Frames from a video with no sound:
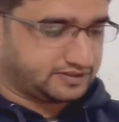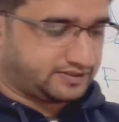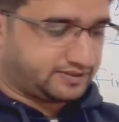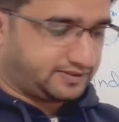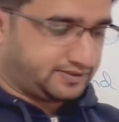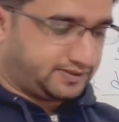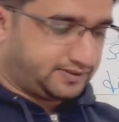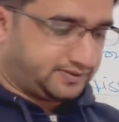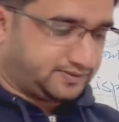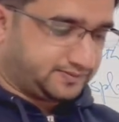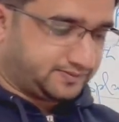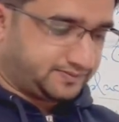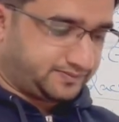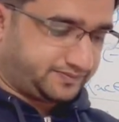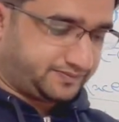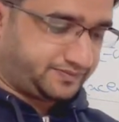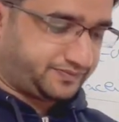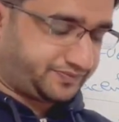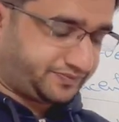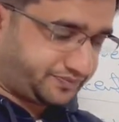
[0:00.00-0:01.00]
Okay,
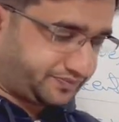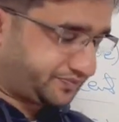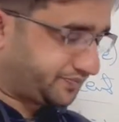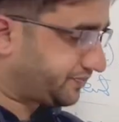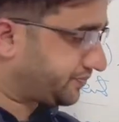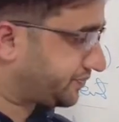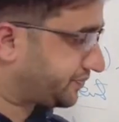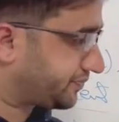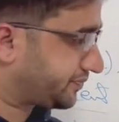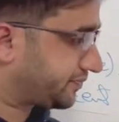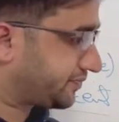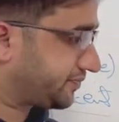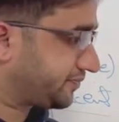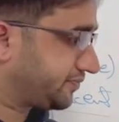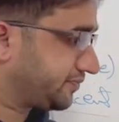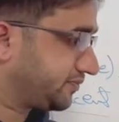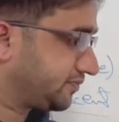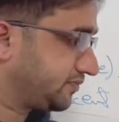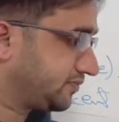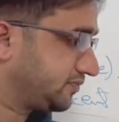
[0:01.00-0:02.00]
and you told if
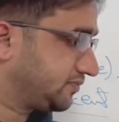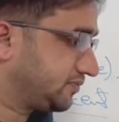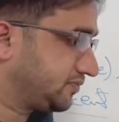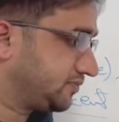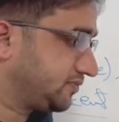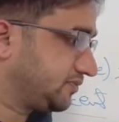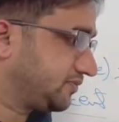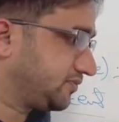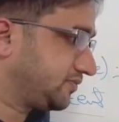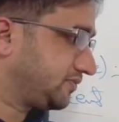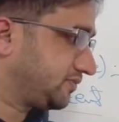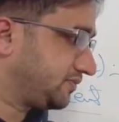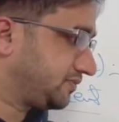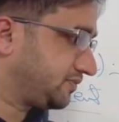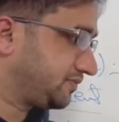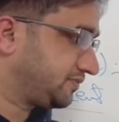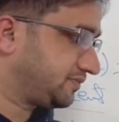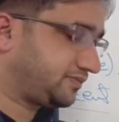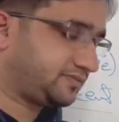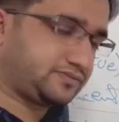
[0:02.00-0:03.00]
it
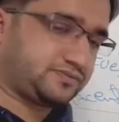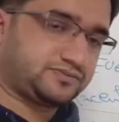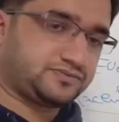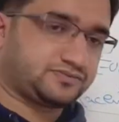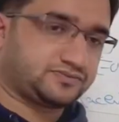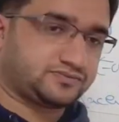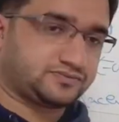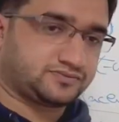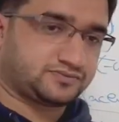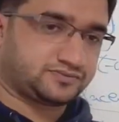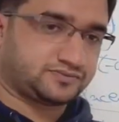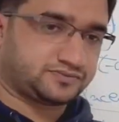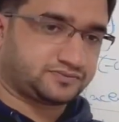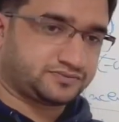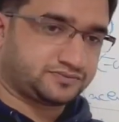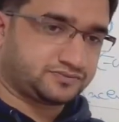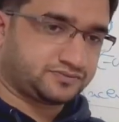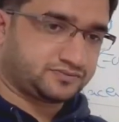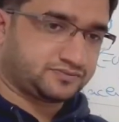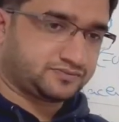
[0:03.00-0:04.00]
doesn't talk
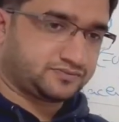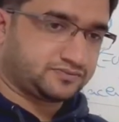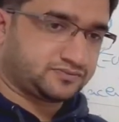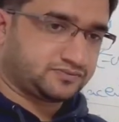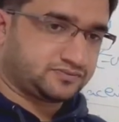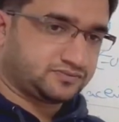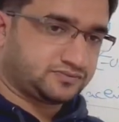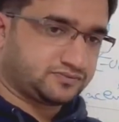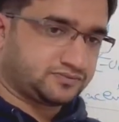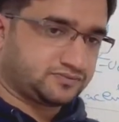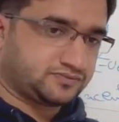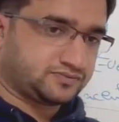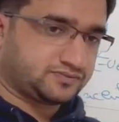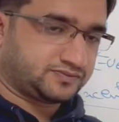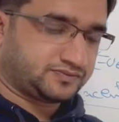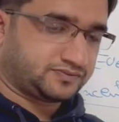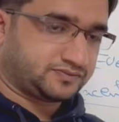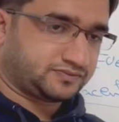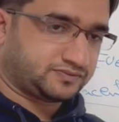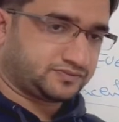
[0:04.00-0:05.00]
about any
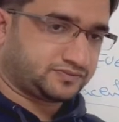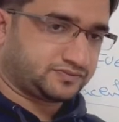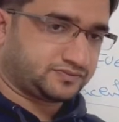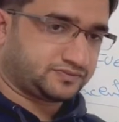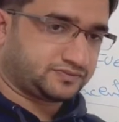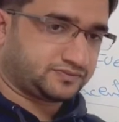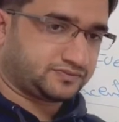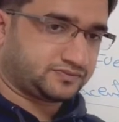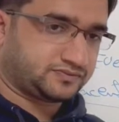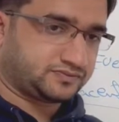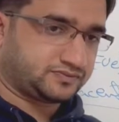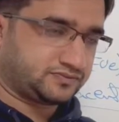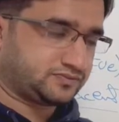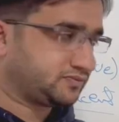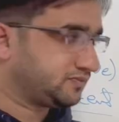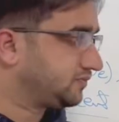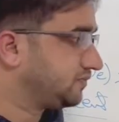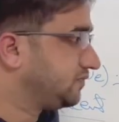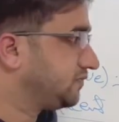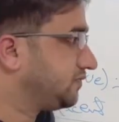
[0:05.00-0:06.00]
change, then
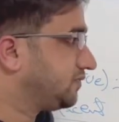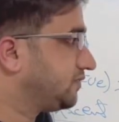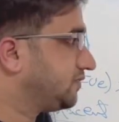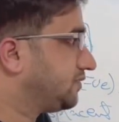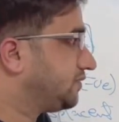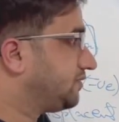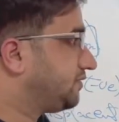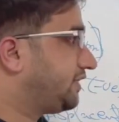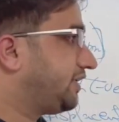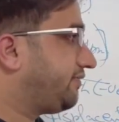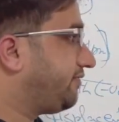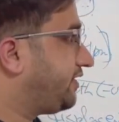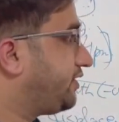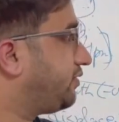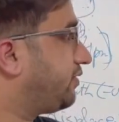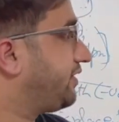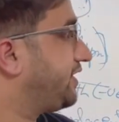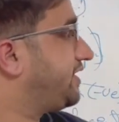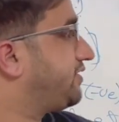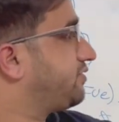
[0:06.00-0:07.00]
we don't
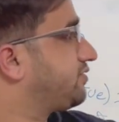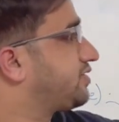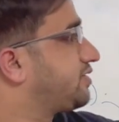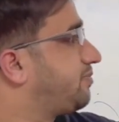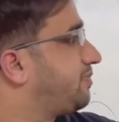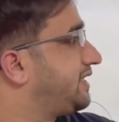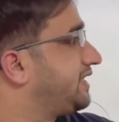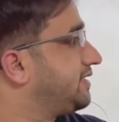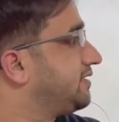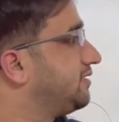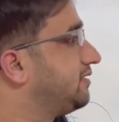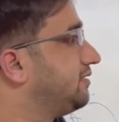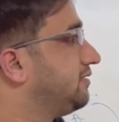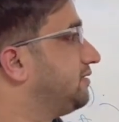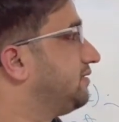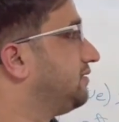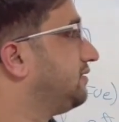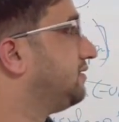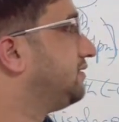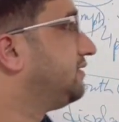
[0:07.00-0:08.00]
need to split.
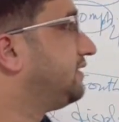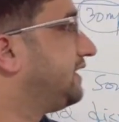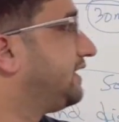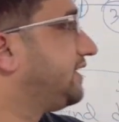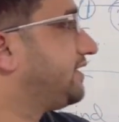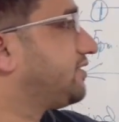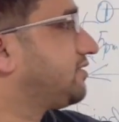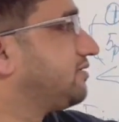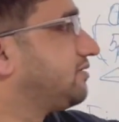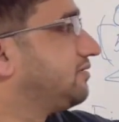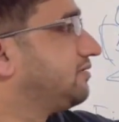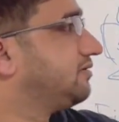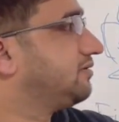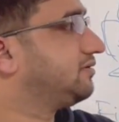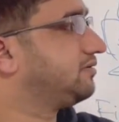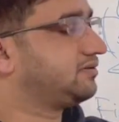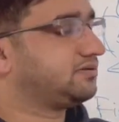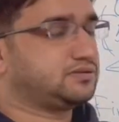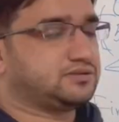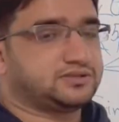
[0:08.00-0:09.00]
So my
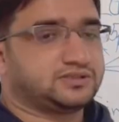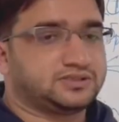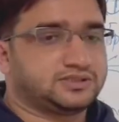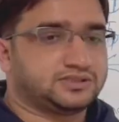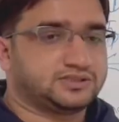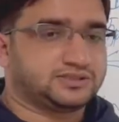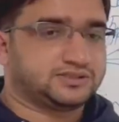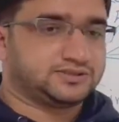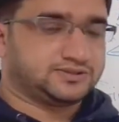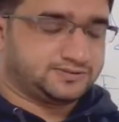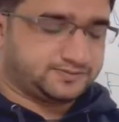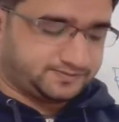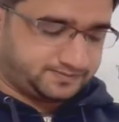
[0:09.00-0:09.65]
question is,